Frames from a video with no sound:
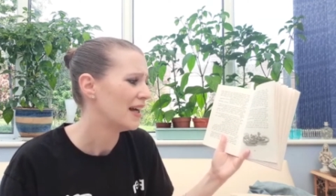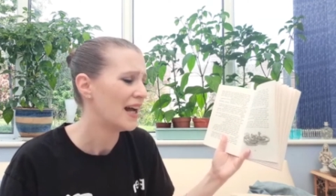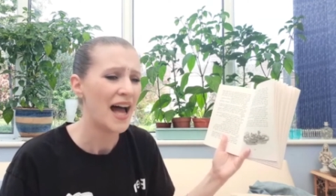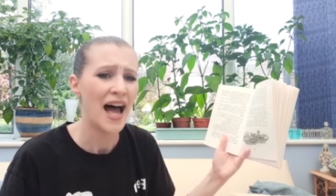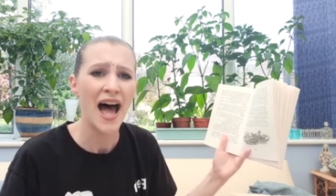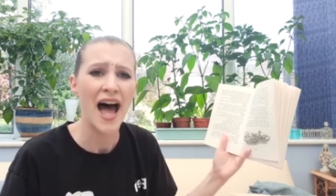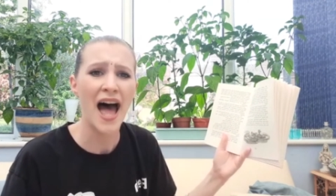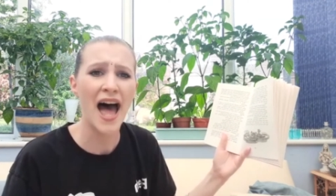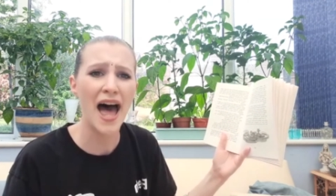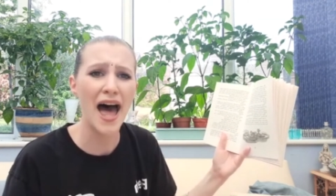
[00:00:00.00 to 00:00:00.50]

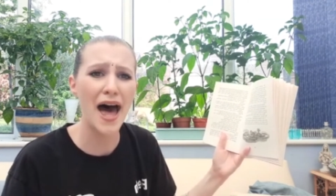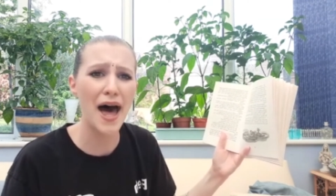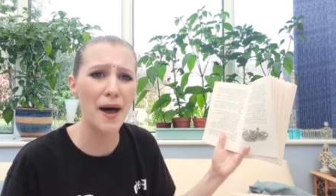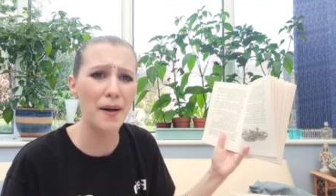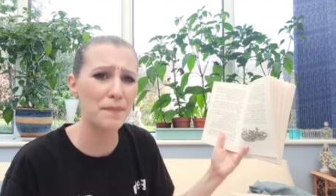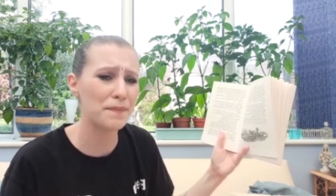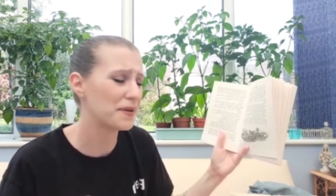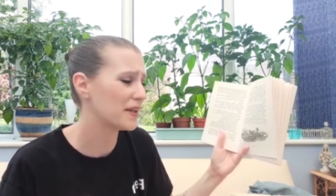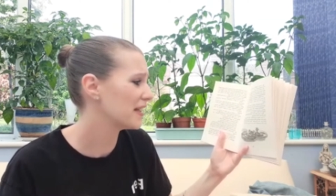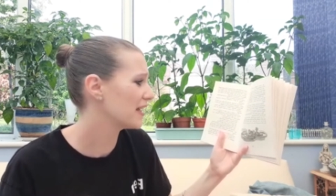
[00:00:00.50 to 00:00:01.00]

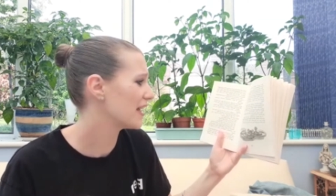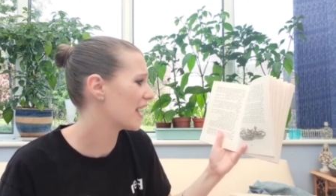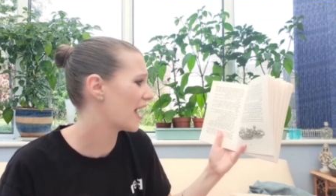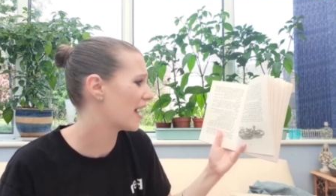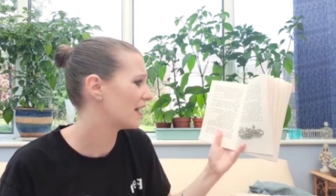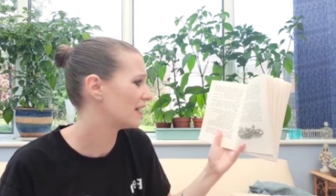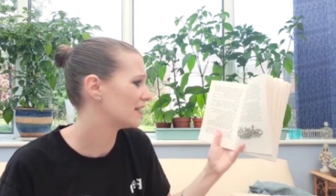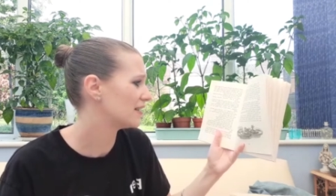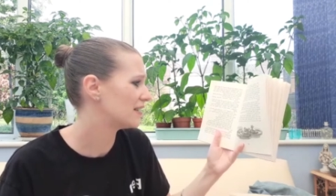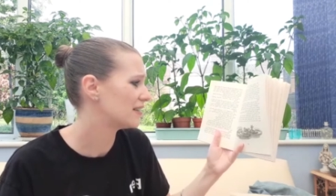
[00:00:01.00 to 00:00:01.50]
Help!" he
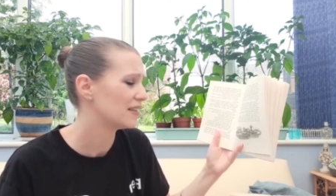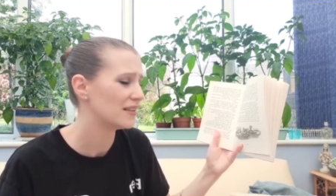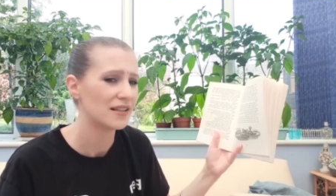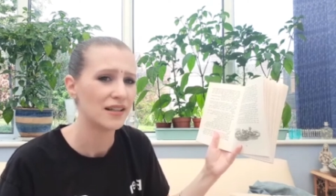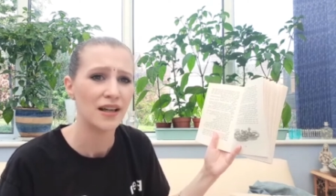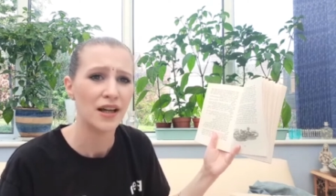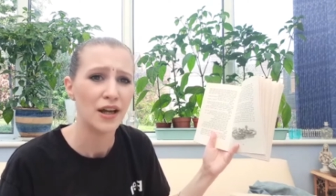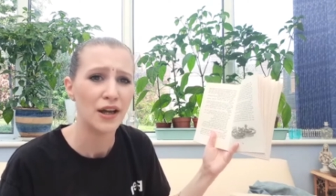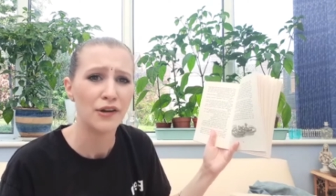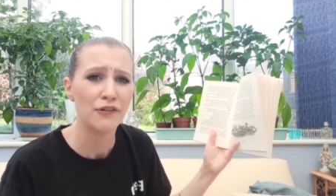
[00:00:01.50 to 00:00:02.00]
yelled.
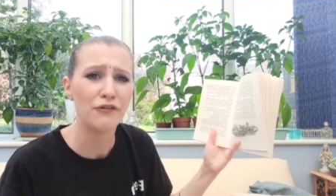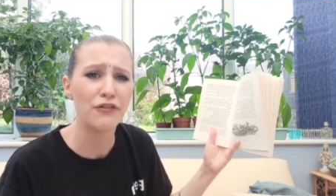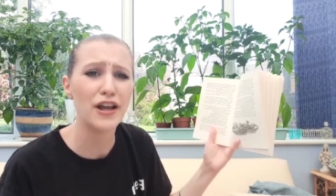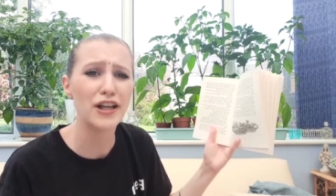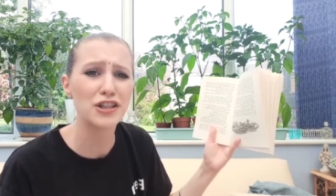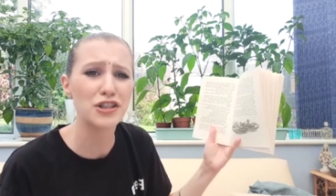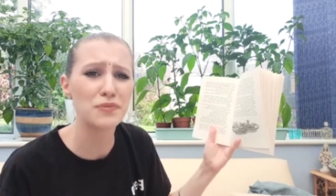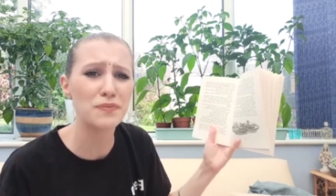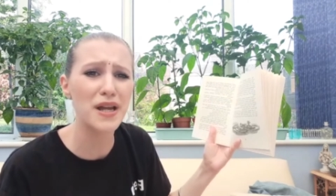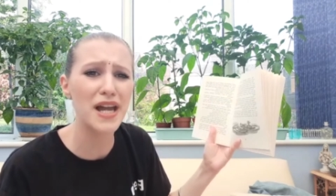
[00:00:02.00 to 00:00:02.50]

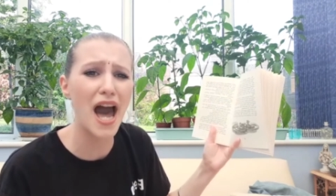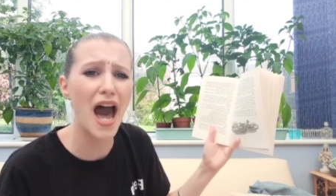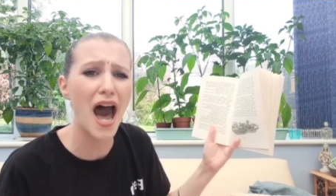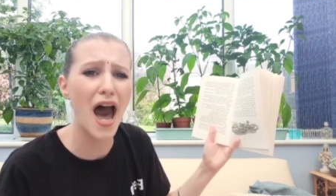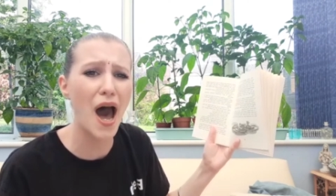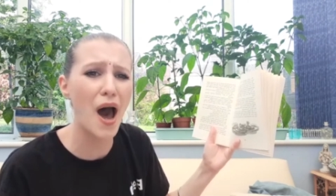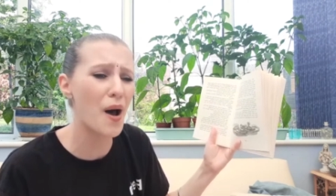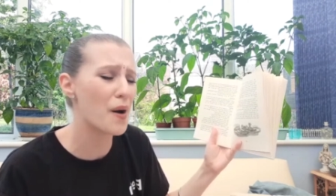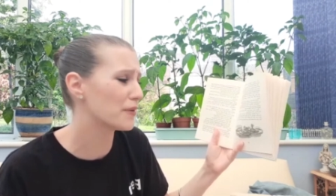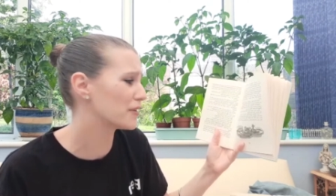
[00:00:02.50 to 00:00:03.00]
"Fish me
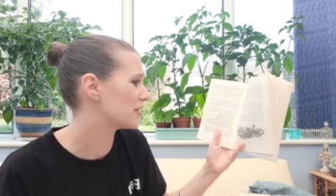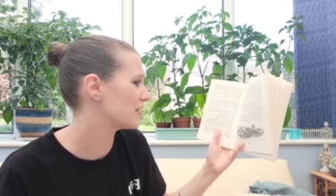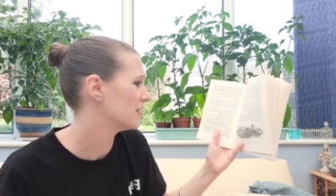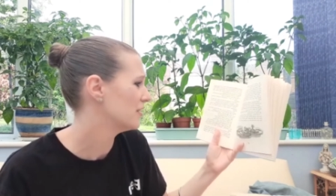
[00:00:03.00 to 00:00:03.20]
out!"